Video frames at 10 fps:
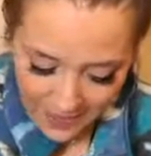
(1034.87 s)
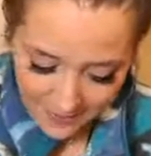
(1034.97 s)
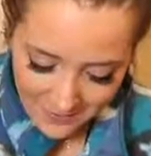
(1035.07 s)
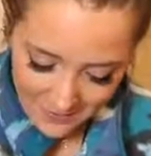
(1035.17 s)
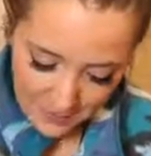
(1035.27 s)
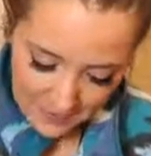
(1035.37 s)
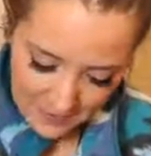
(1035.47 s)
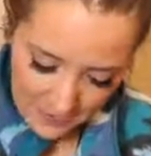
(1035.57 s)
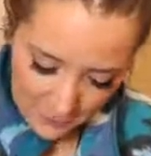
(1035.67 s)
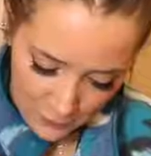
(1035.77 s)
else knows
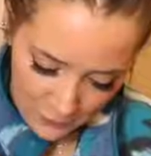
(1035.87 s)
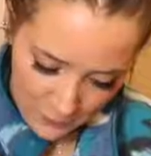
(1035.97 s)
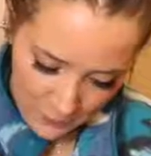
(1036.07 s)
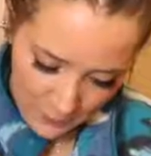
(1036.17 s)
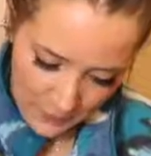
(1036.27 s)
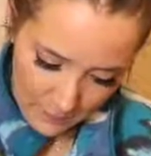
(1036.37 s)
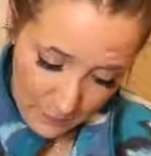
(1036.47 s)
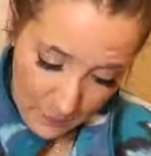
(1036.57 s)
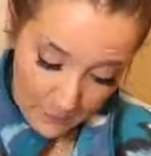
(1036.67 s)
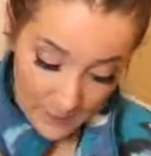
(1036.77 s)
that you shouldn't do it.
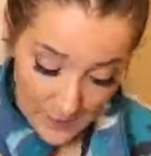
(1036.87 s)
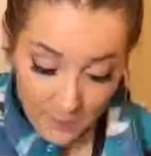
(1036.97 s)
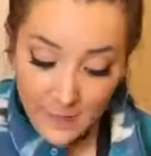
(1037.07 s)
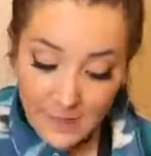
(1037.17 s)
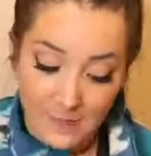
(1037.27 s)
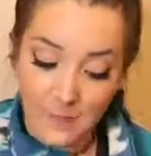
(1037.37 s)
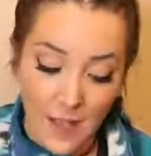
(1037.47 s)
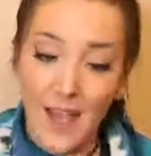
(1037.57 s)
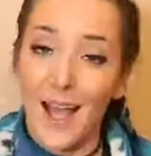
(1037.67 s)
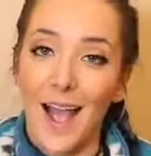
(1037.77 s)
But for some reason,
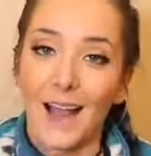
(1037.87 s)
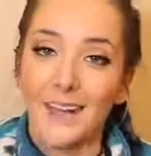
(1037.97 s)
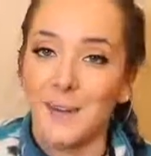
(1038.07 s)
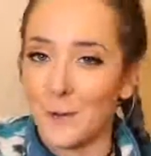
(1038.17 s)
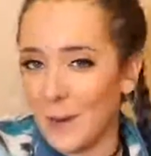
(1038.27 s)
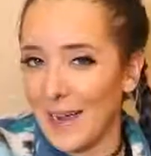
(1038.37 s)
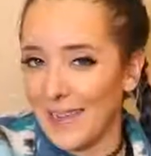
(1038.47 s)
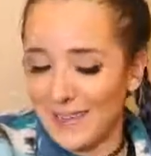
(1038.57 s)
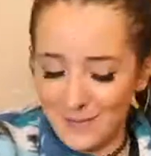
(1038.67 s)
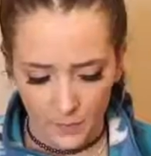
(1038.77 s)
I need to try
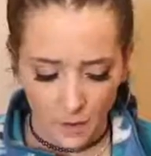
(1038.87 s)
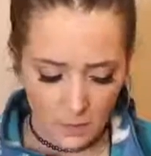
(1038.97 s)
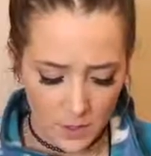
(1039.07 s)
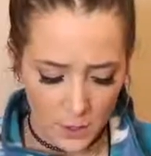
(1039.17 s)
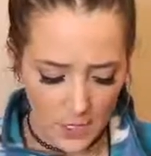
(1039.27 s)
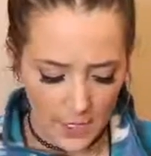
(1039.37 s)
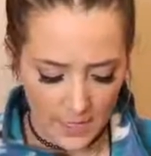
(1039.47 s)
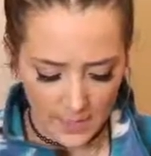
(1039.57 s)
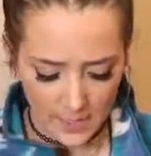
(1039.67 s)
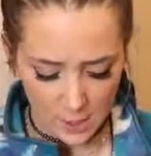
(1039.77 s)
it. I'm gonna try and
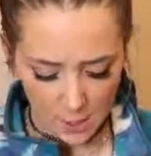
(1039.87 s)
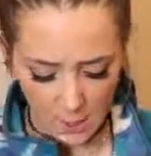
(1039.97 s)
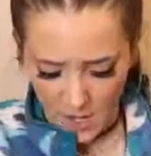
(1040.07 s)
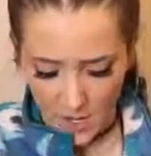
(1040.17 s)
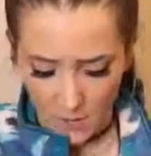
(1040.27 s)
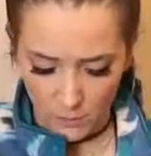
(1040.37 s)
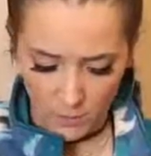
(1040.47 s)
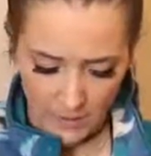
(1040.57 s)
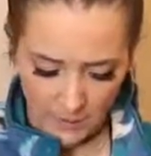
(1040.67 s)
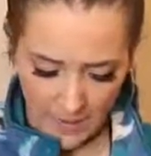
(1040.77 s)
get this off. I don't
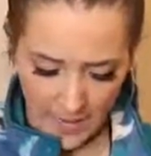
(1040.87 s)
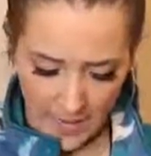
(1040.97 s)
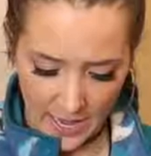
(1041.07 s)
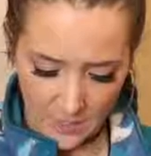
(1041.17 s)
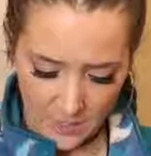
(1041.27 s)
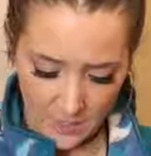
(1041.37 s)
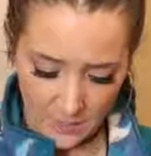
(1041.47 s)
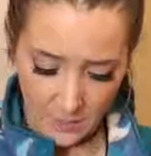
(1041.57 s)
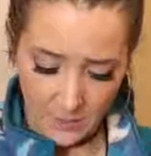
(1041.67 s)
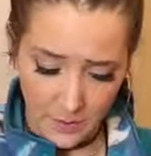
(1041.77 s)
ruin my hat, because then
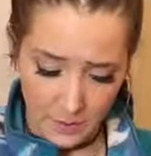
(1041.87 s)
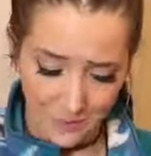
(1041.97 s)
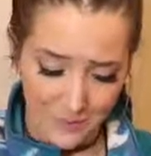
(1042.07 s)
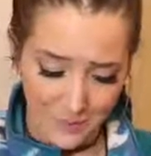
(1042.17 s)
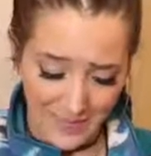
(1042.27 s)
I'm gonna be really